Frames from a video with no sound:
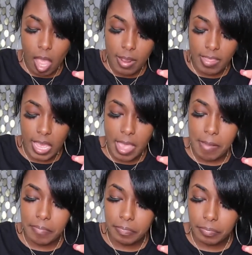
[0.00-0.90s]

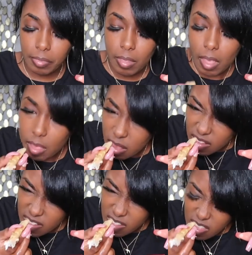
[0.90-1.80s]
then,
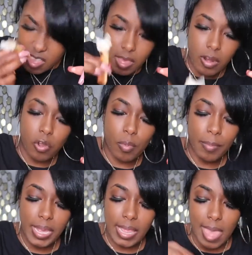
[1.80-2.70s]
and we're
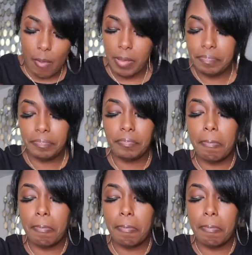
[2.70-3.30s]
meeting that one.